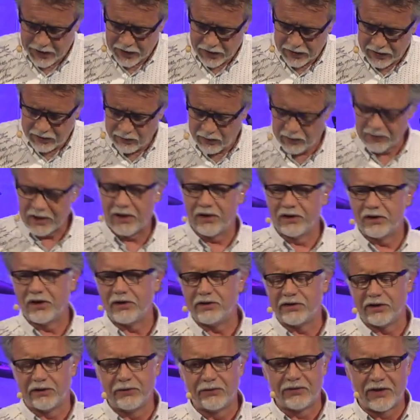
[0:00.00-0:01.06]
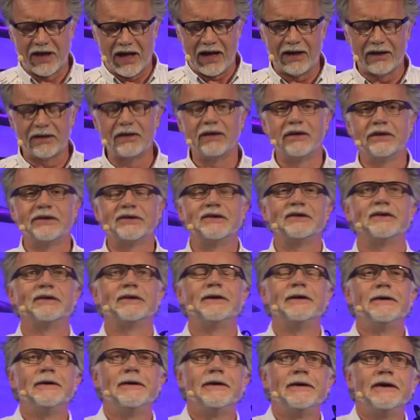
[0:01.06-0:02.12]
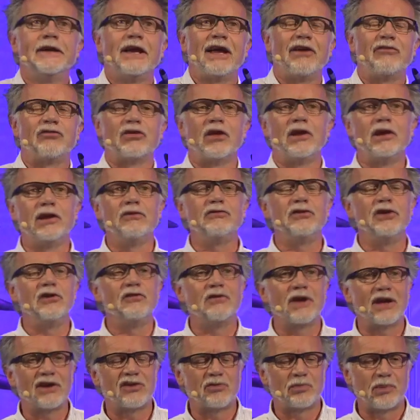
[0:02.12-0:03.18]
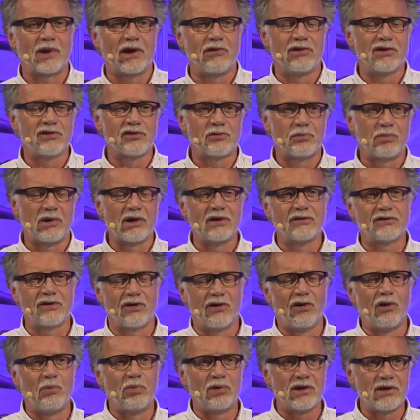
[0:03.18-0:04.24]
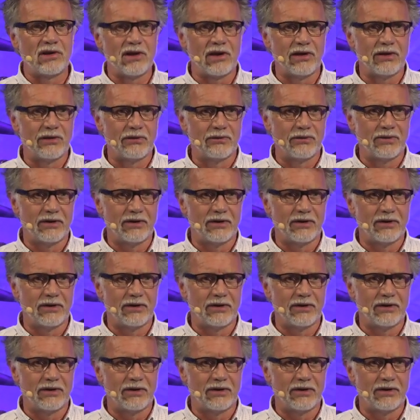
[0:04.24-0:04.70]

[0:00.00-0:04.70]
You're only going to do that if the love you've experienced brings a hope in you,